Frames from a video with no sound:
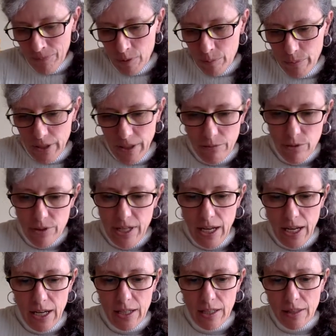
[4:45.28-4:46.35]
But every
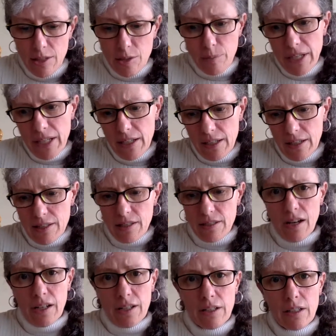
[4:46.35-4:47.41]
day in these meetings and
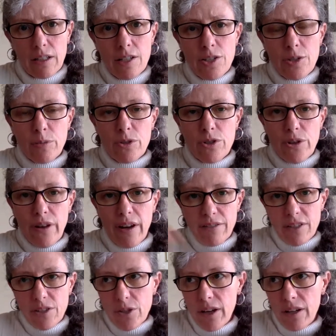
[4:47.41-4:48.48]
talking to customers, you have to
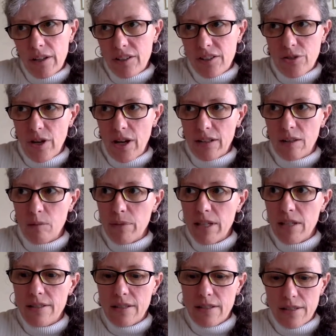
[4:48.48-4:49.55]
try to extract the
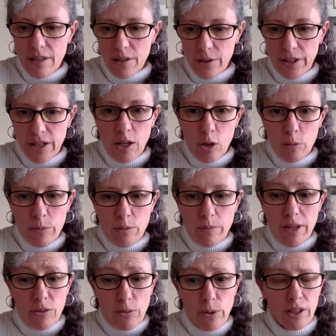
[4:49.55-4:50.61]
pieces that are going to help you
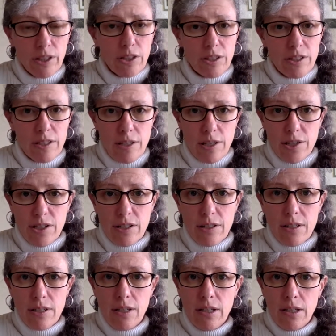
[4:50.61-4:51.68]
make really good decisions.